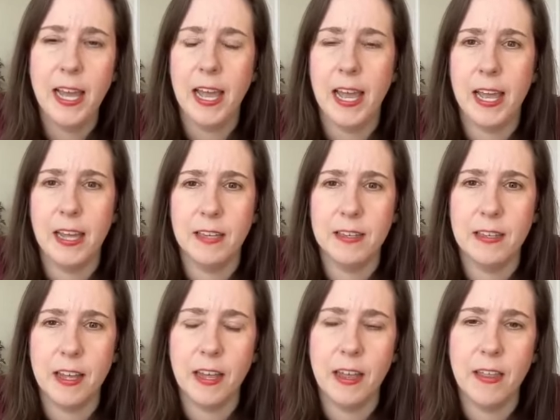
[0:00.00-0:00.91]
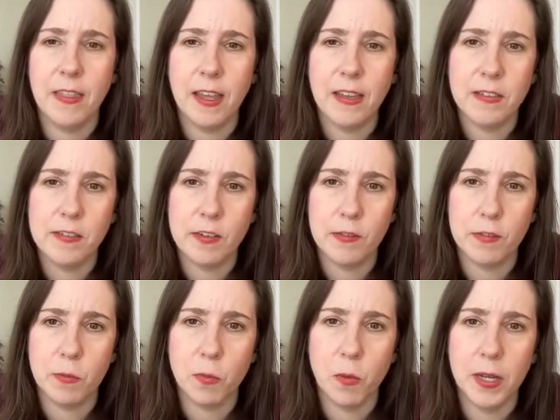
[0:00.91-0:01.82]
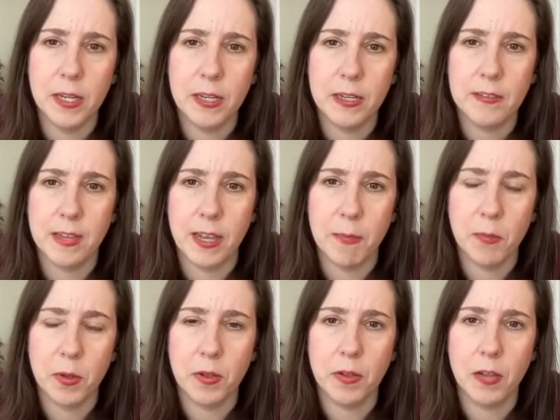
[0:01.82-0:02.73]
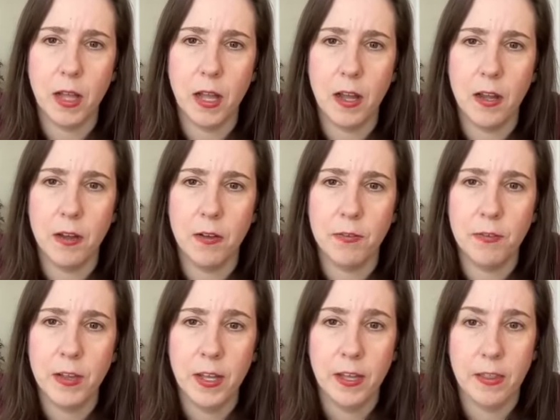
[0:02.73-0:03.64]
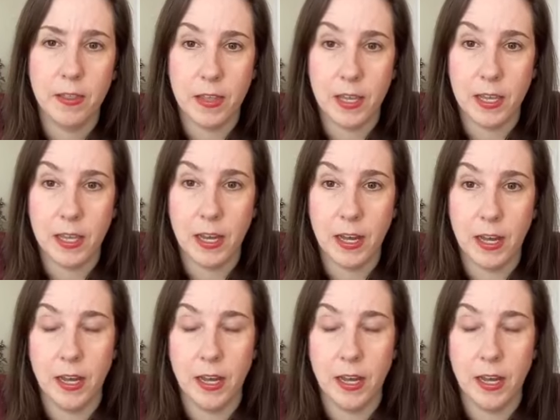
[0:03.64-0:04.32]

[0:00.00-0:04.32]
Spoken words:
And that's just one example of the